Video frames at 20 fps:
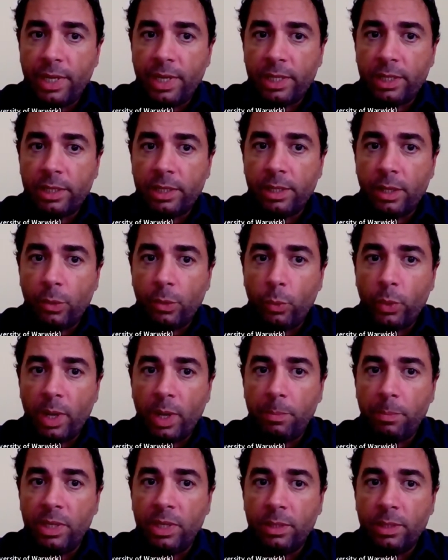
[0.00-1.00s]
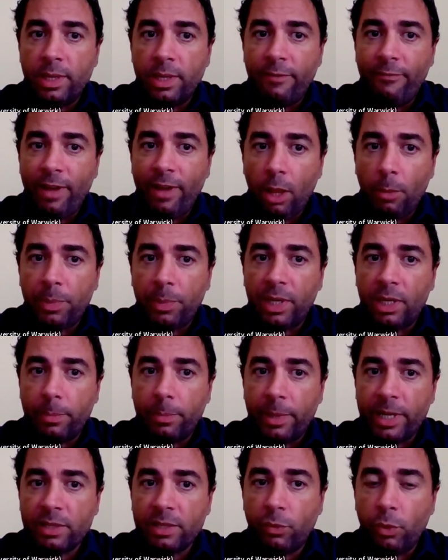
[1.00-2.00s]
that we have been developing in the
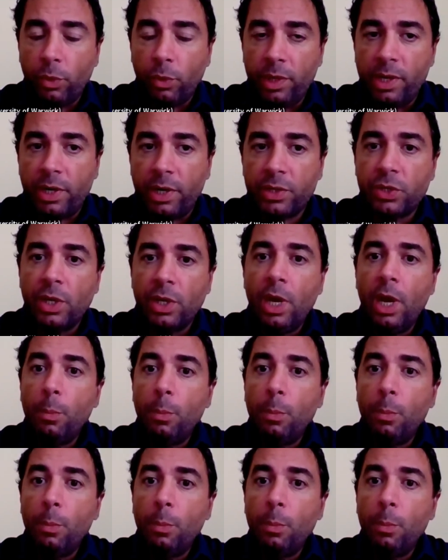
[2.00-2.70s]
past few years